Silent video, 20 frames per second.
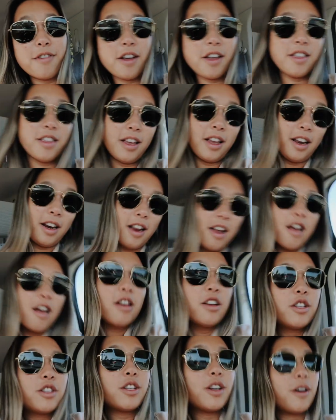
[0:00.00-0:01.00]
And then
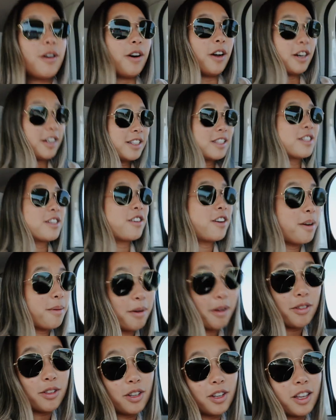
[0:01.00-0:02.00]
so on Instagram
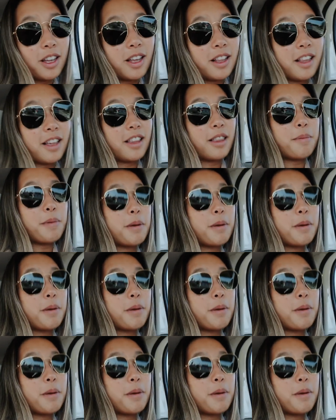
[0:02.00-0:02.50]
I was looking at like the